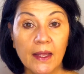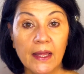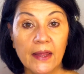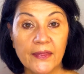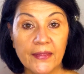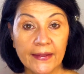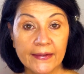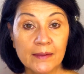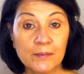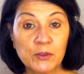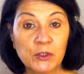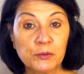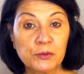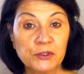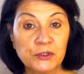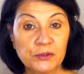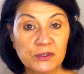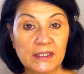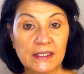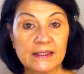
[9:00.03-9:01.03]
Then I'm going
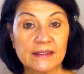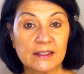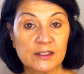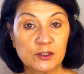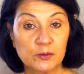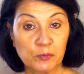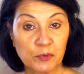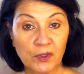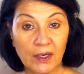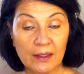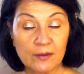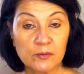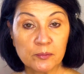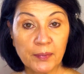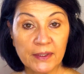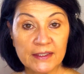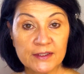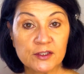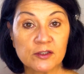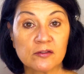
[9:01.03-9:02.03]
to take this brown
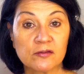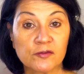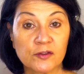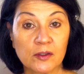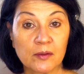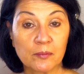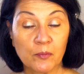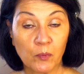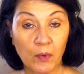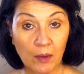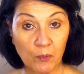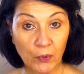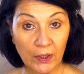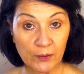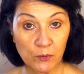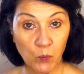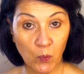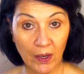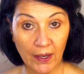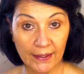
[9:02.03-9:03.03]
pencil from Wet
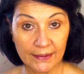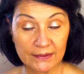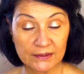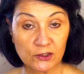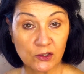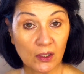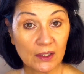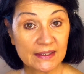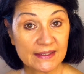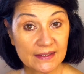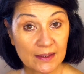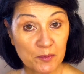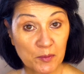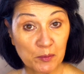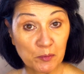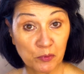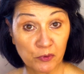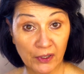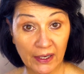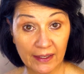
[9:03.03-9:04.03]
n Wild called
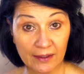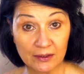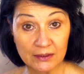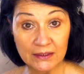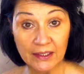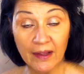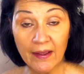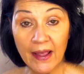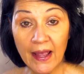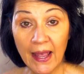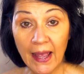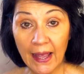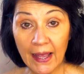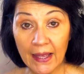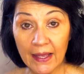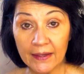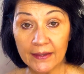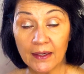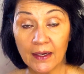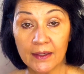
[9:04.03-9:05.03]
Simmer Brown,
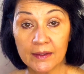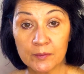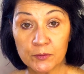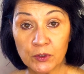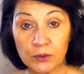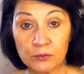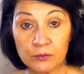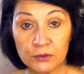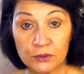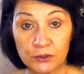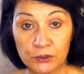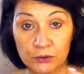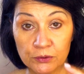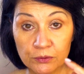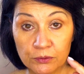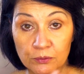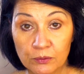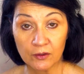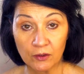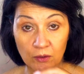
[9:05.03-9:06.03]
and I am going
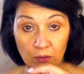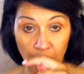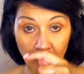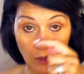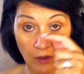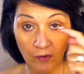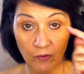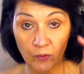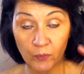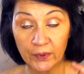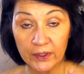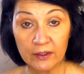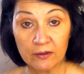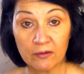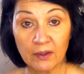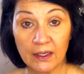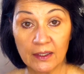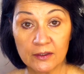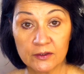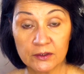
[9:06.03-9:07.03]
to go all the way
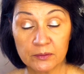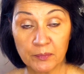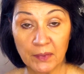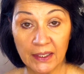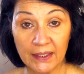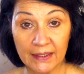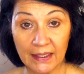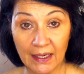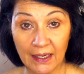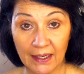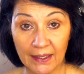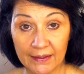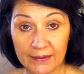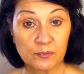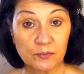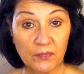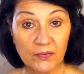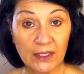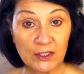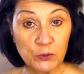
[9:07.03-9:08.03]
around my eye.
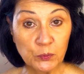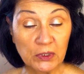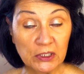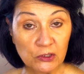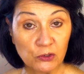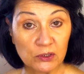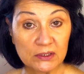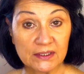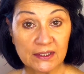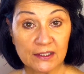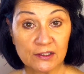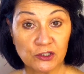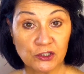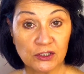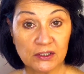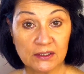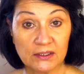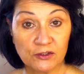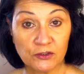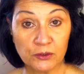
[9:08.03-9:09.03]
That's what it looks like
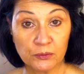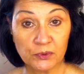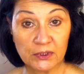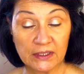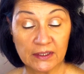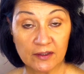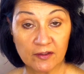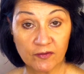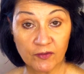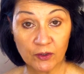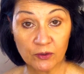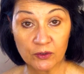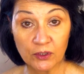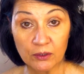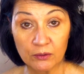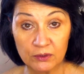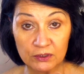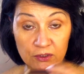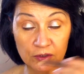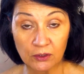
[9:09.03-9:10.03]
she's doing in the
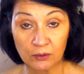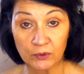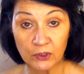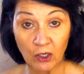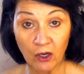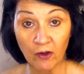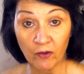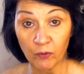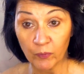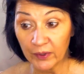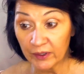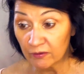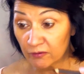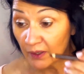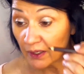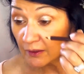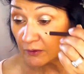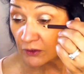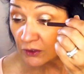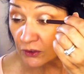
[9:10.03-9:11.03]
photo. It's going all the way around.